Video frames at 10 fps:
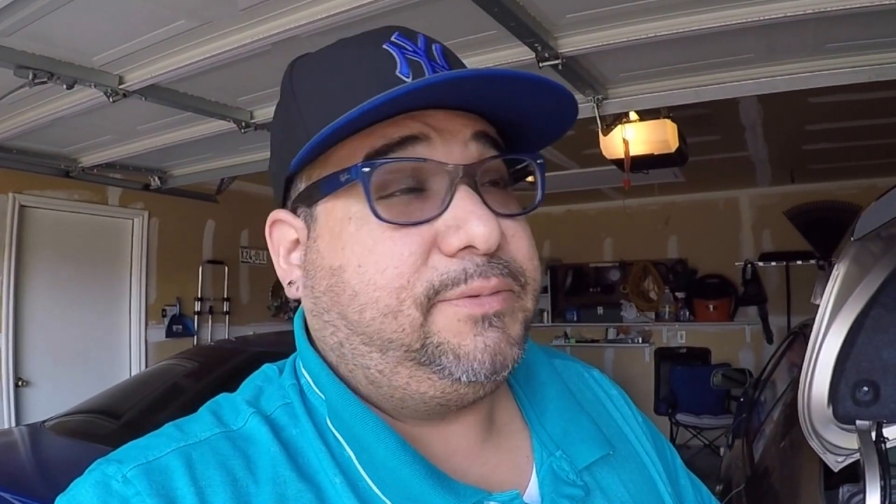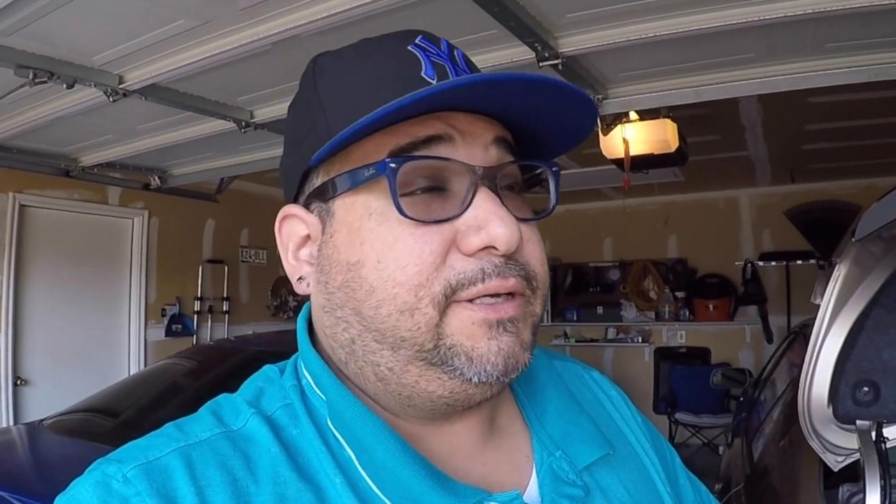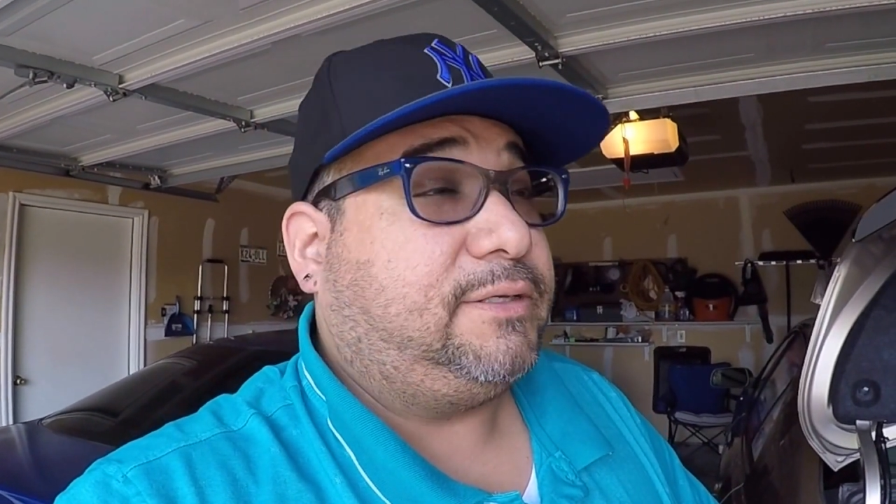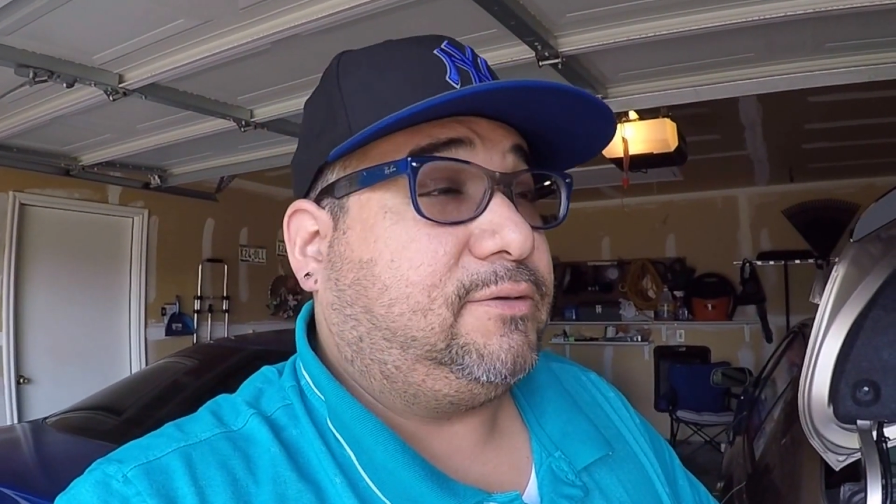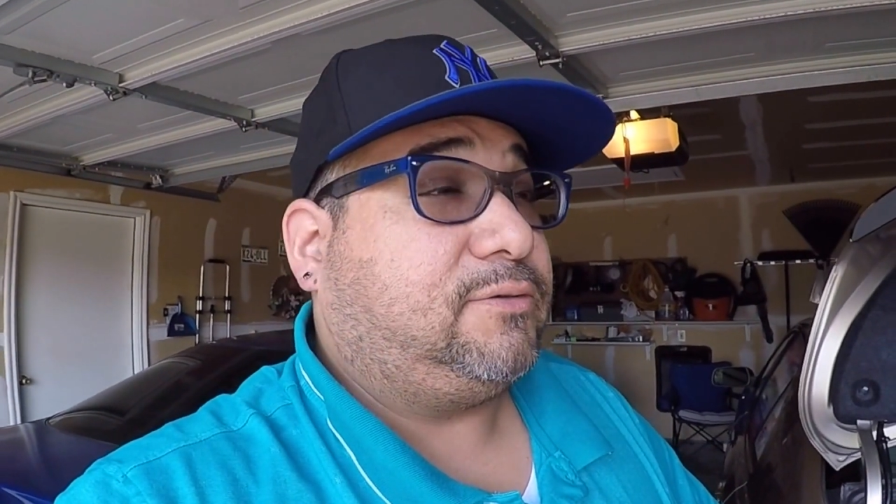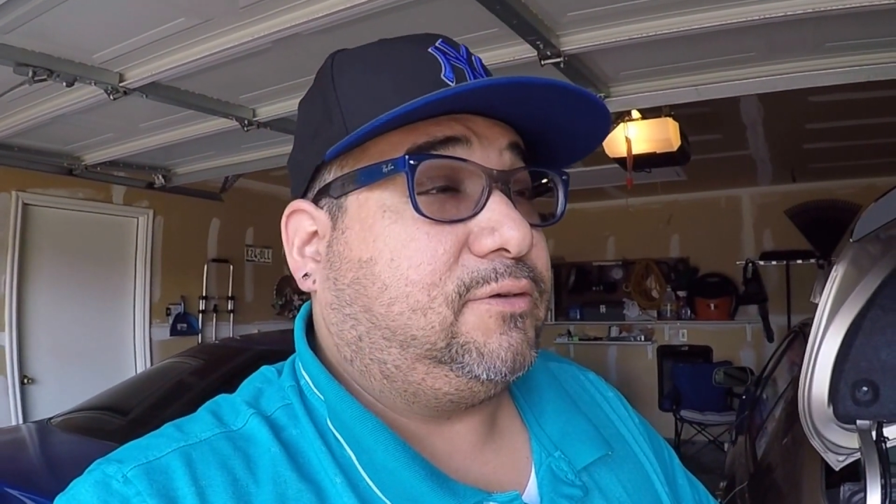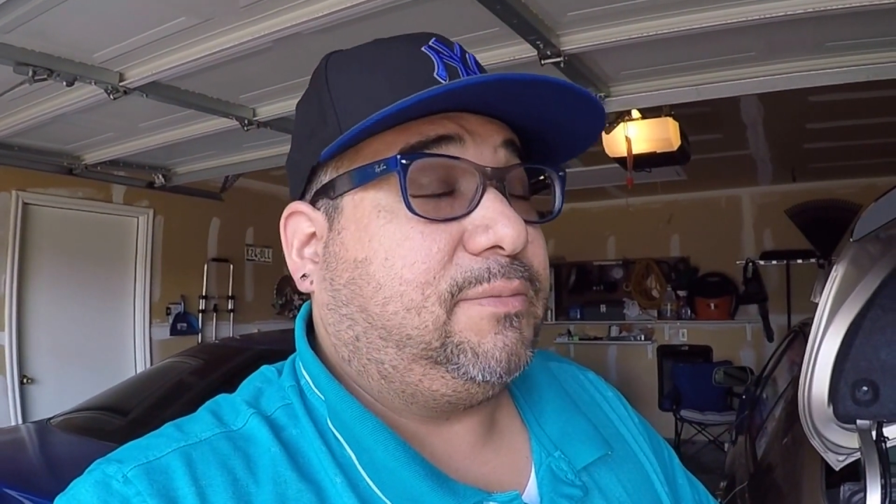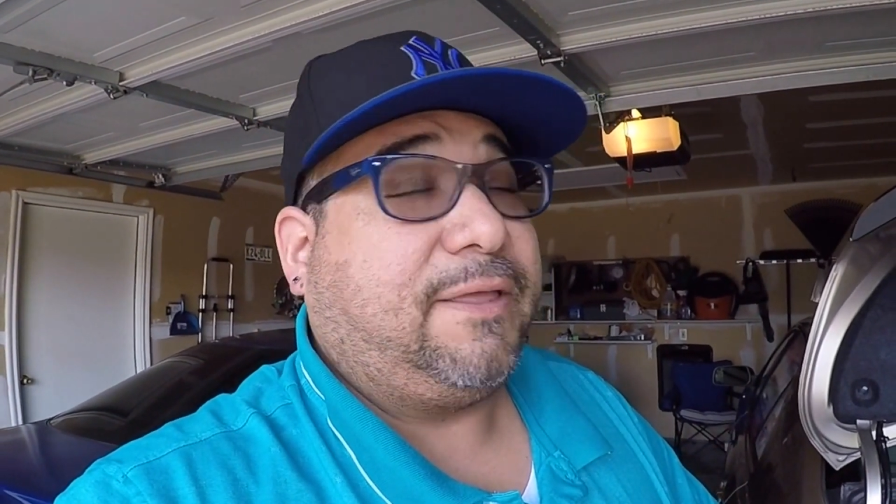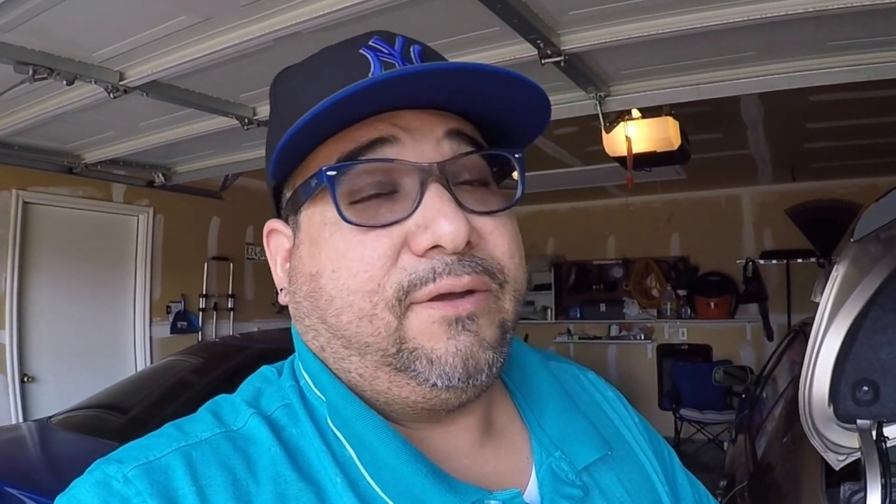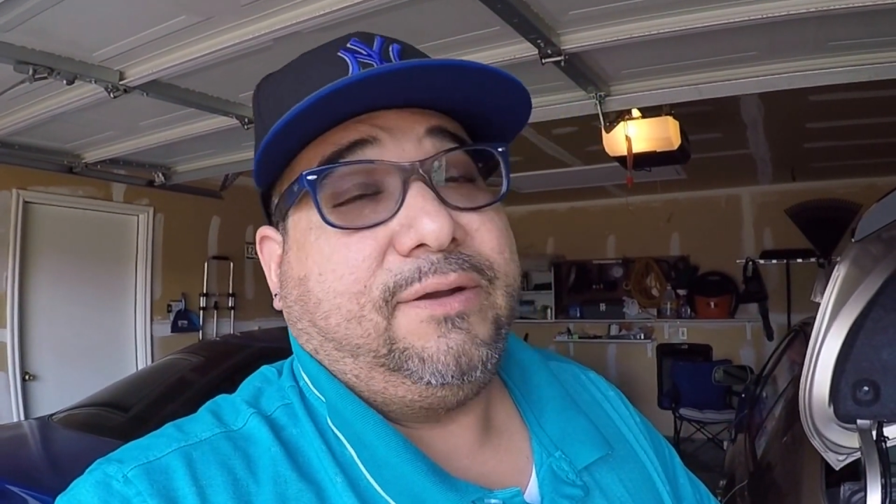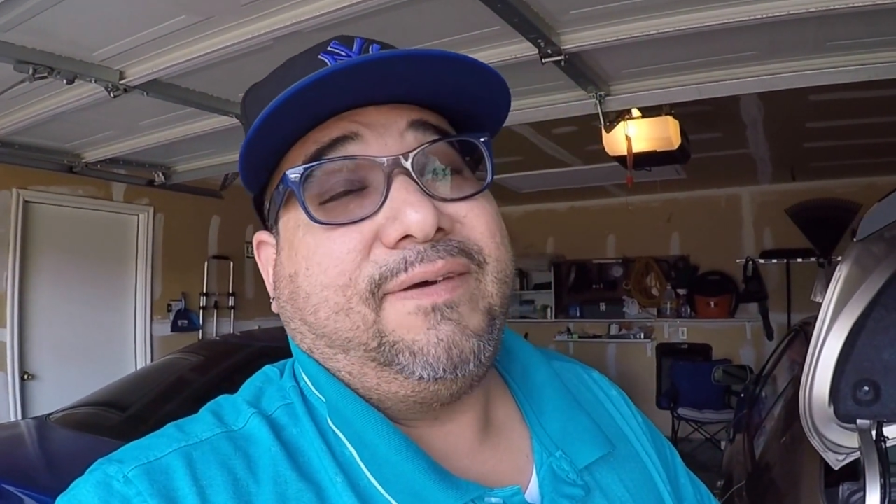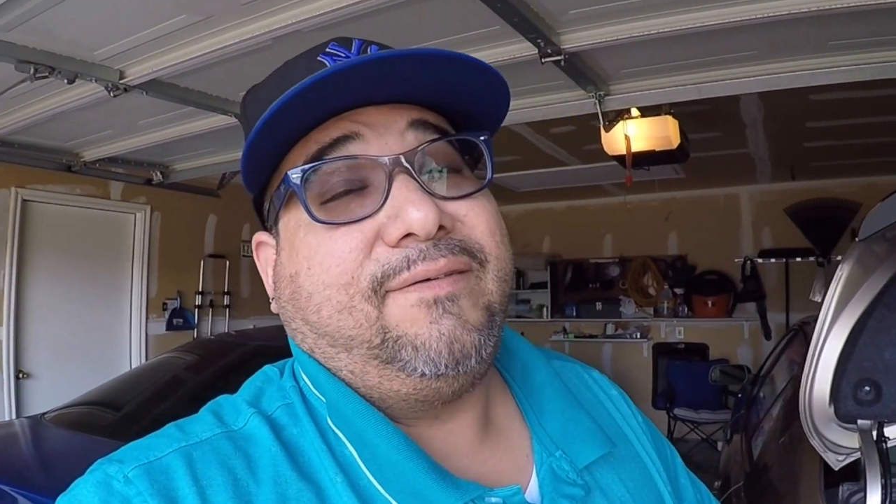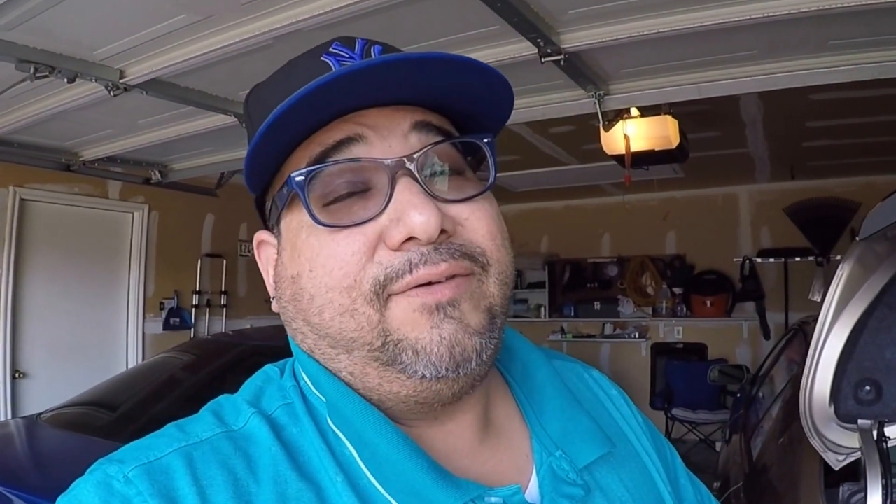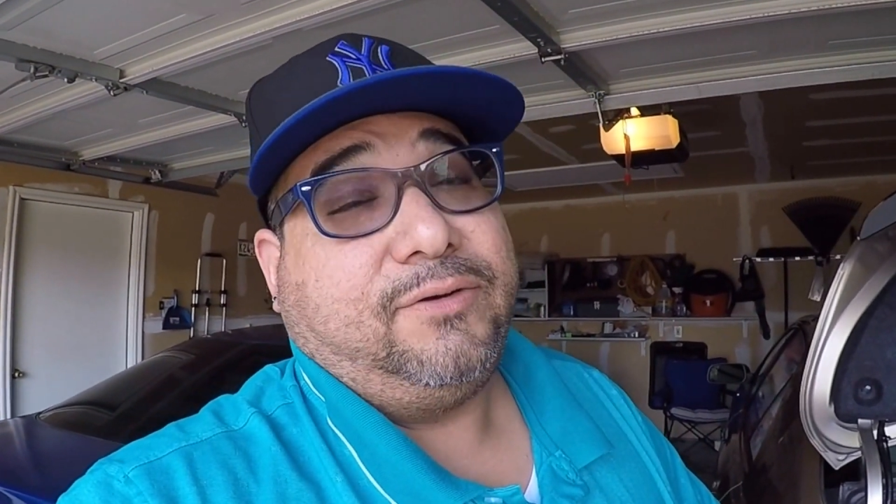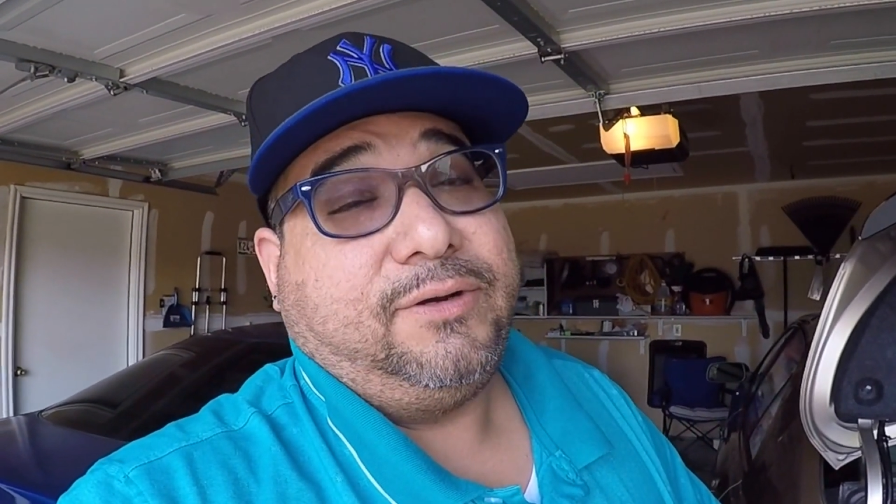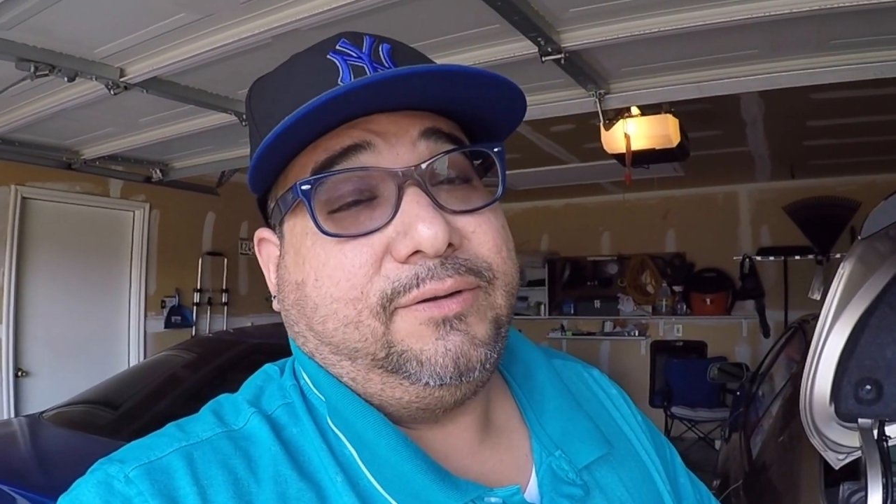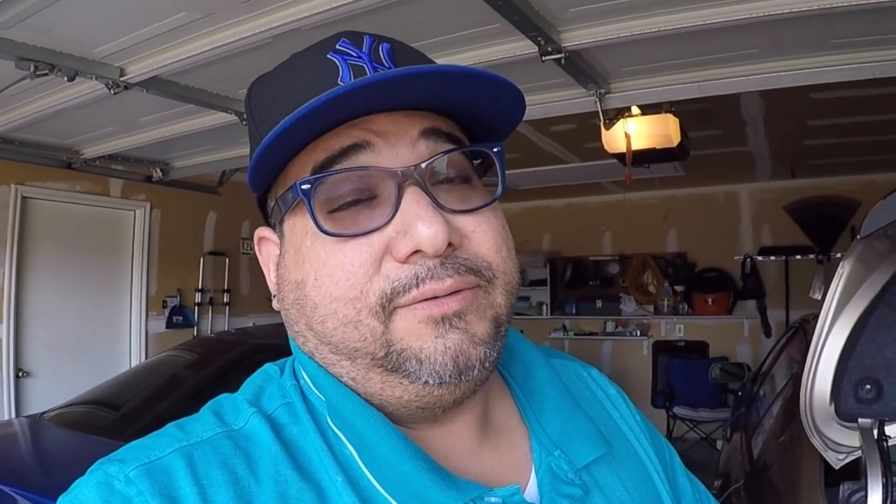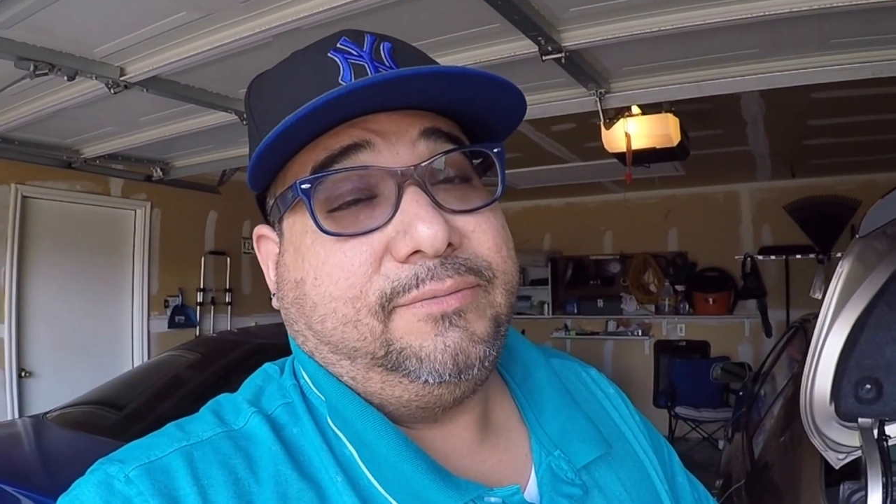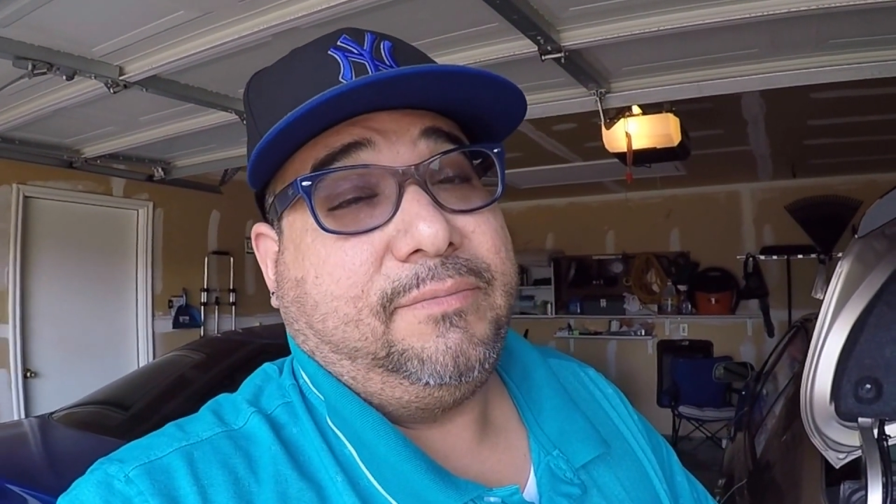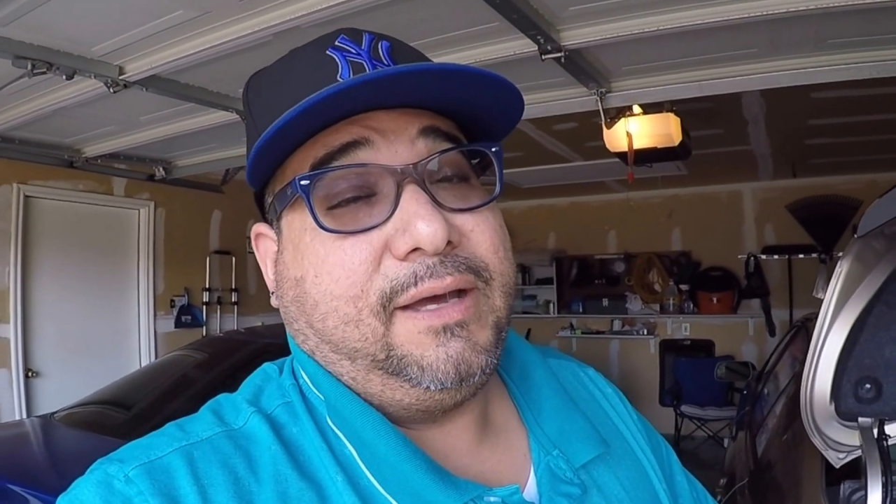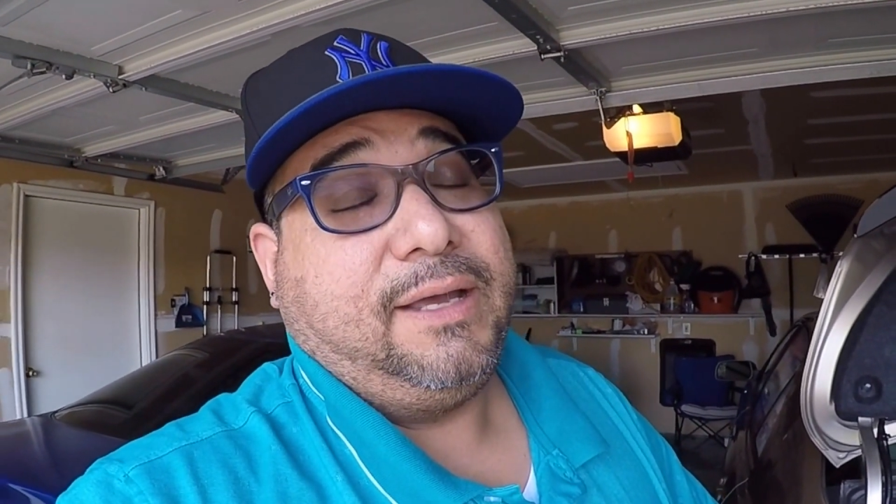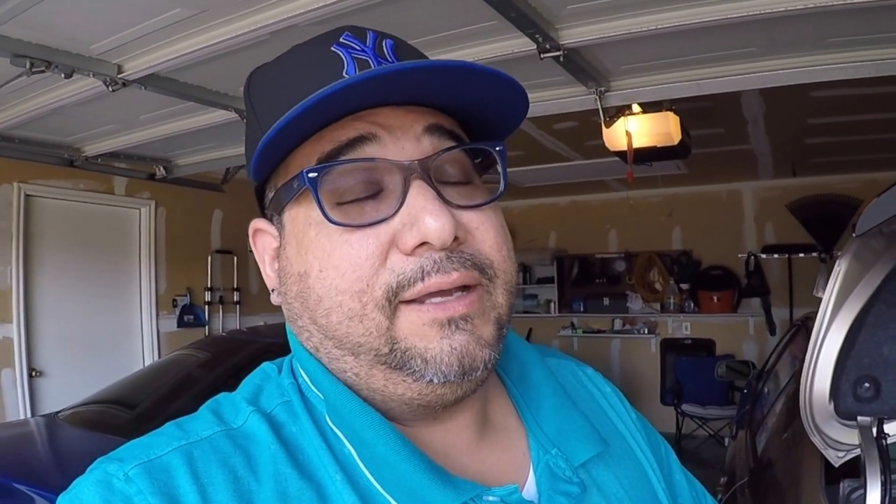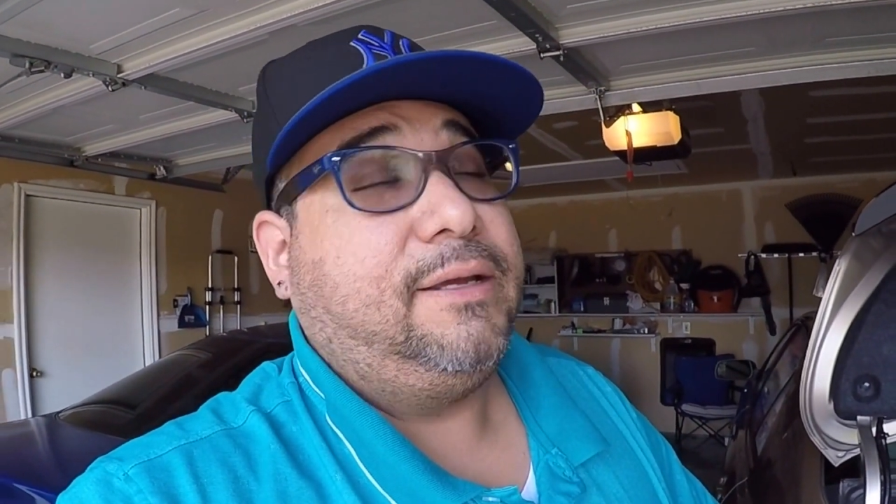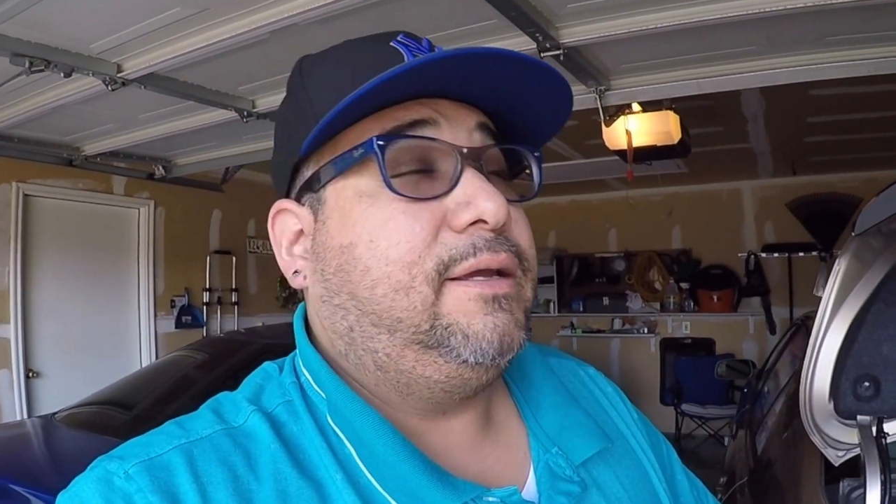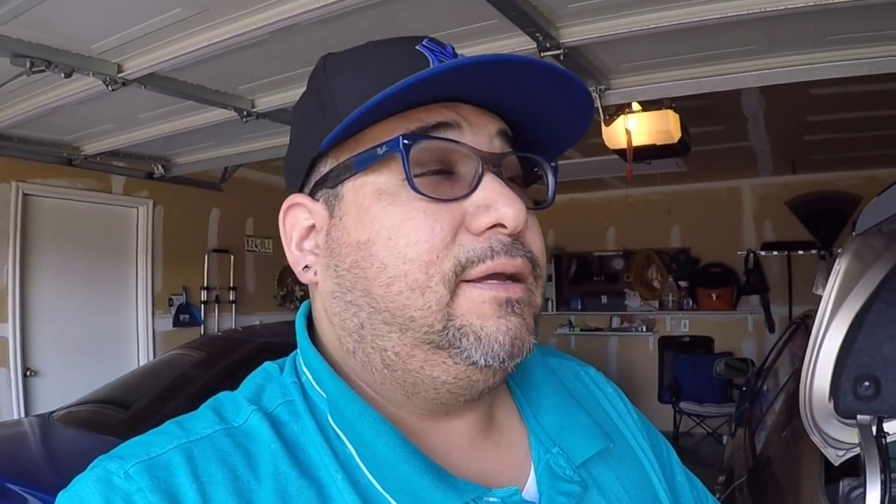because those are about $3,500 to buy